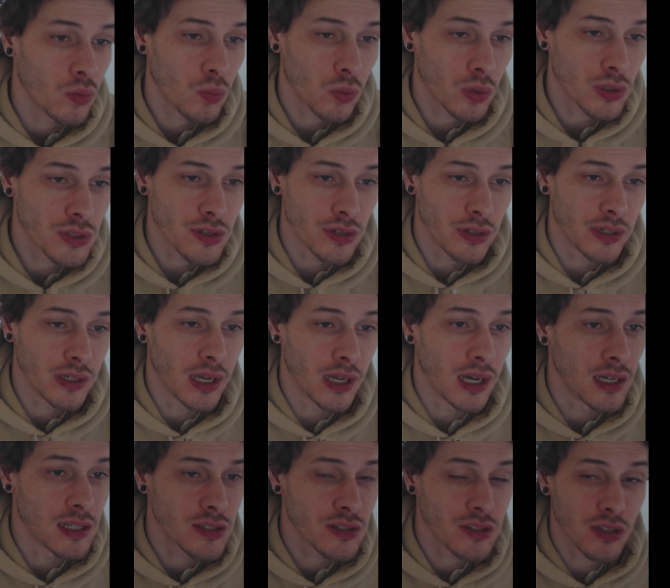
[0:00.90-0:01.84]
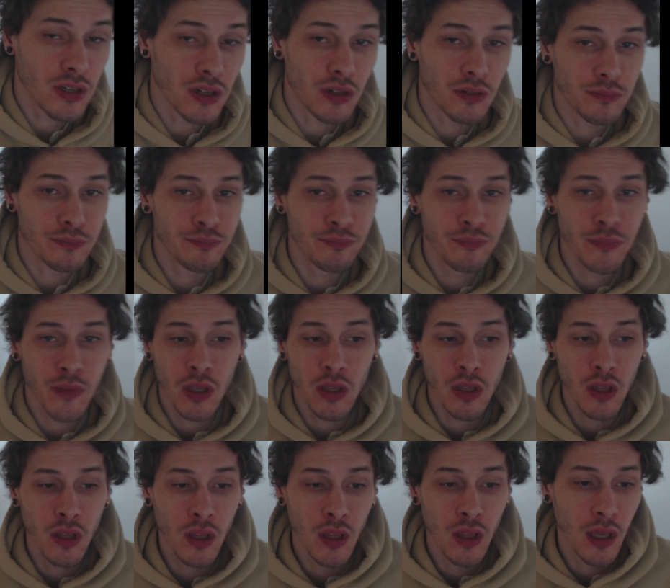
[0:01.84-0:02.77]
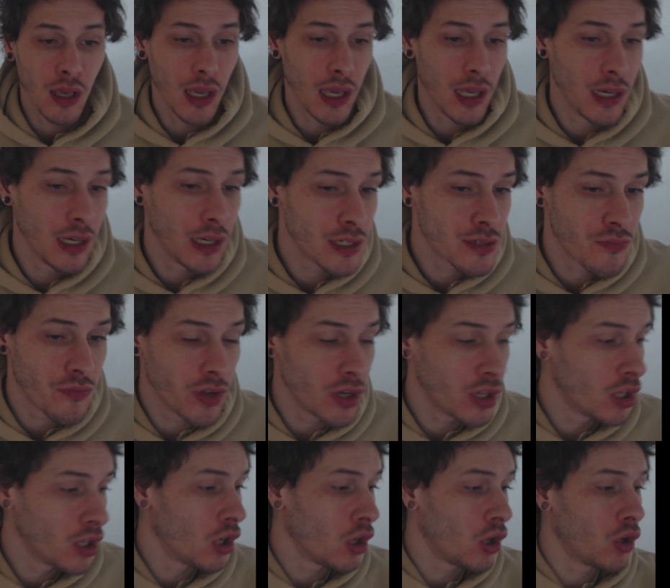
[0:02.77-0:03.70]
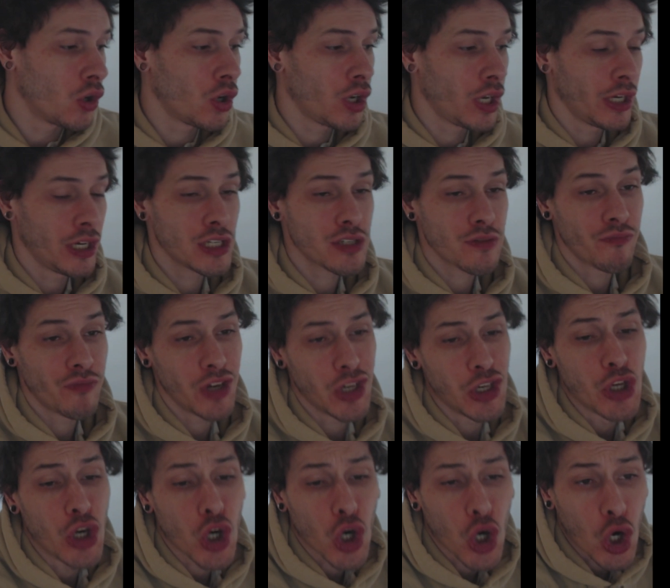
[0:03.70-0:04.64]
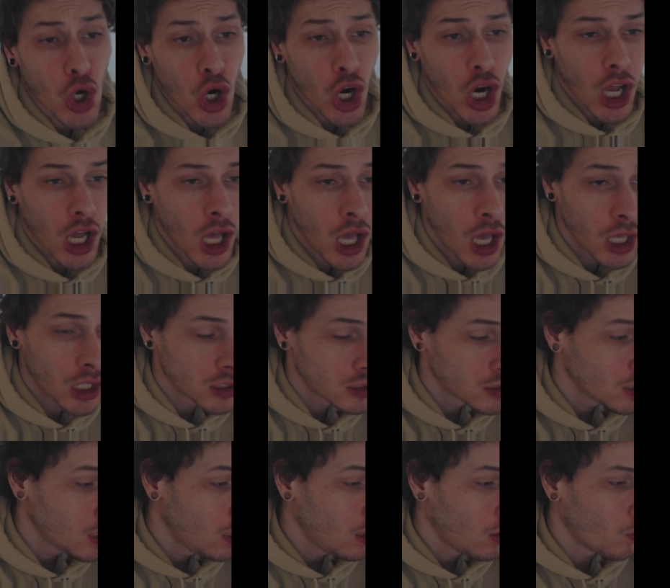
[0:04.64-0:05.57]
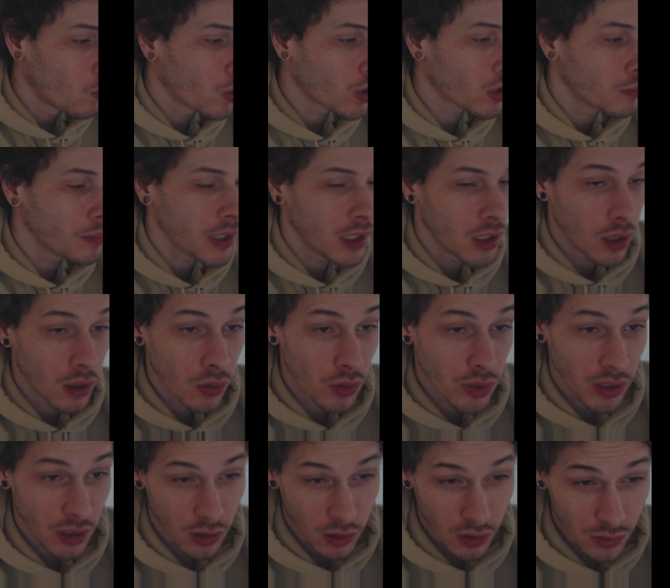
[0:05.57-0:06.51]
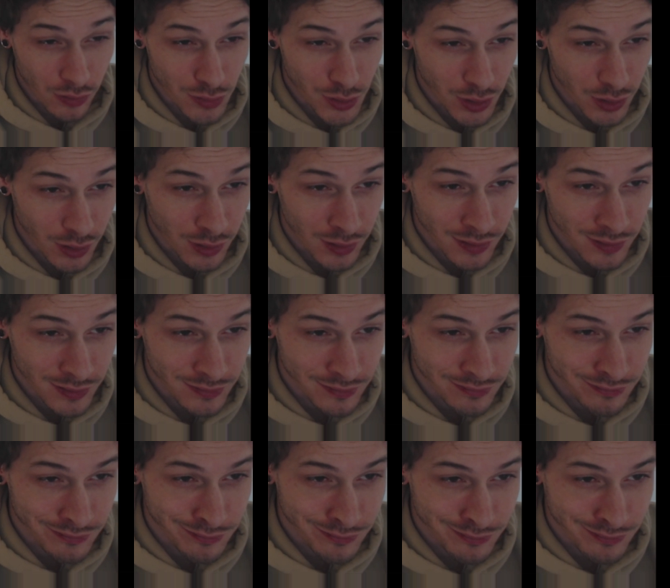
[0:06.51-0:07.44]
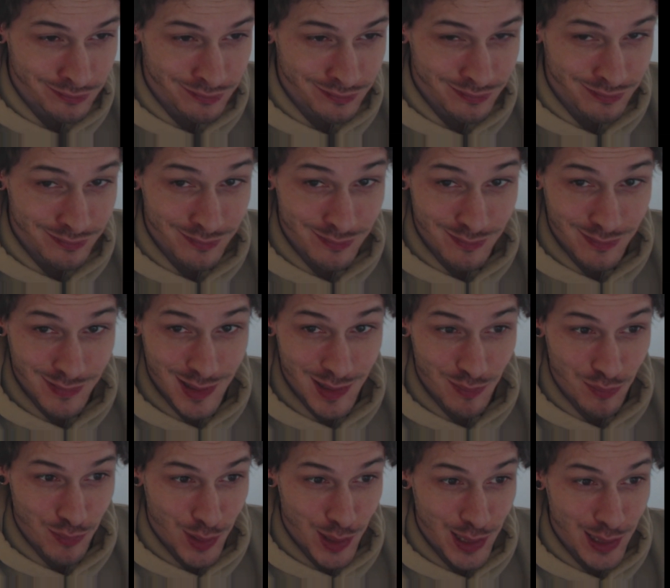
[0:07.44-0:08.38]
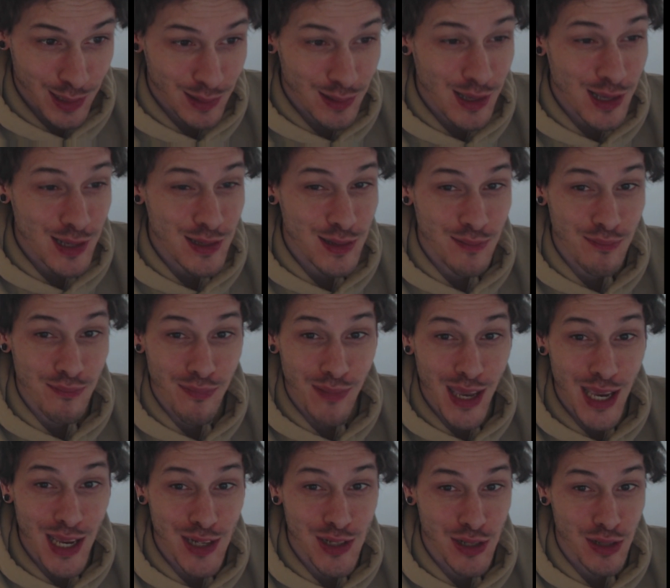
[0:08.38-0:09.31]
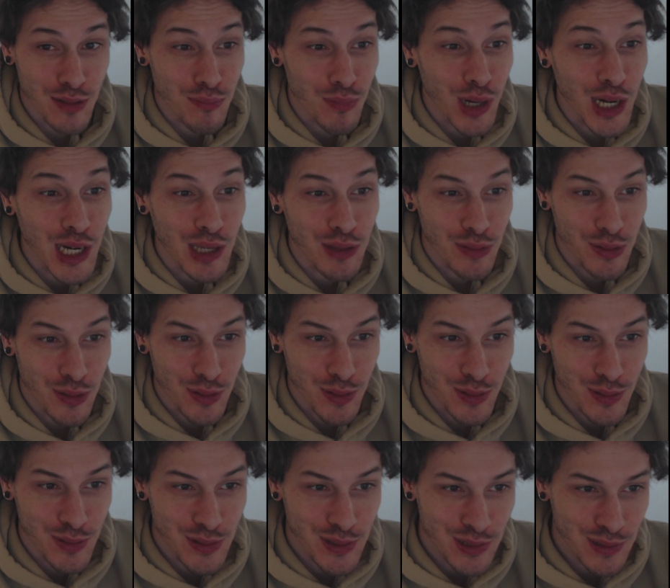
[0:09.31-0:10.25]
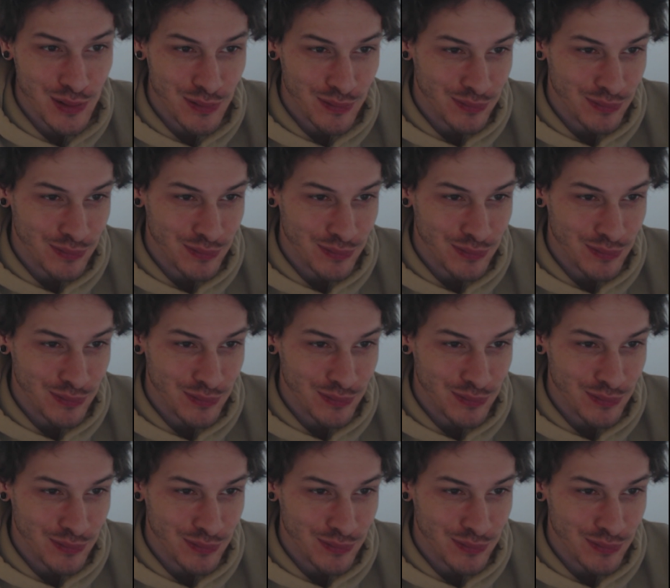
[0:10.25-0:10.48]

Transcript: What's good, guys? So in this video, we're gonna be going over some major breakthroughs.